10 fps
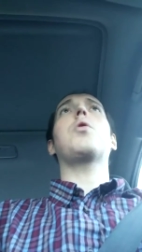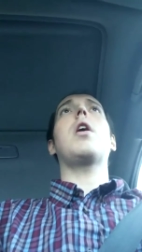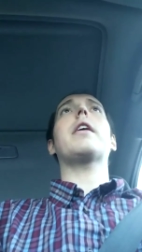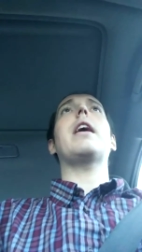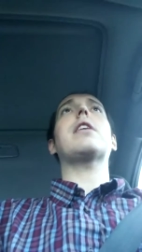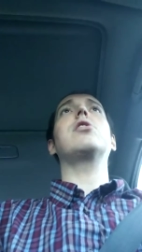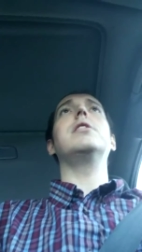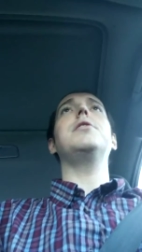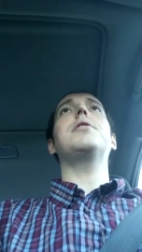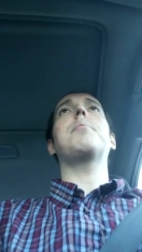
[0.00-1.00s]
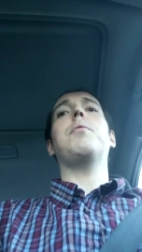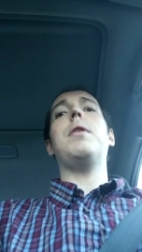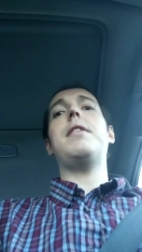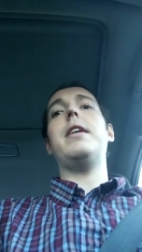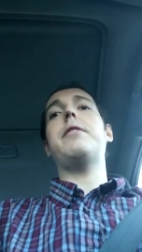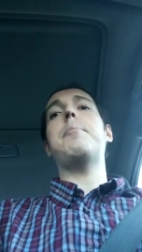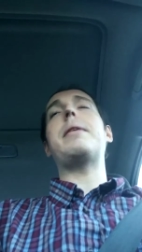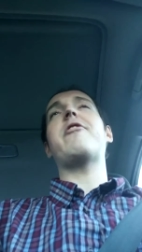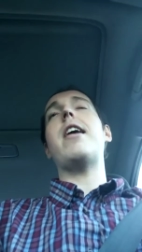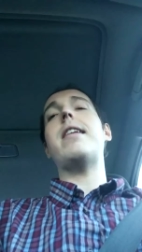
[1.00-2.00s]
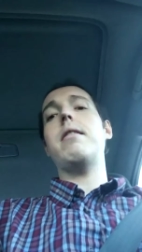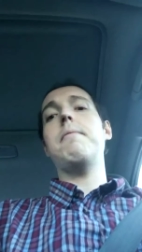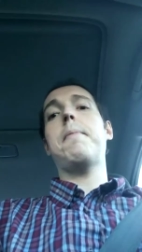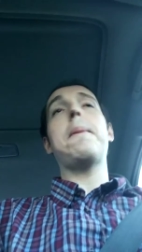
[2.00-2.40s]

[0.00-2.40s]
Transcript: where I could actually do something with it, it's been raining.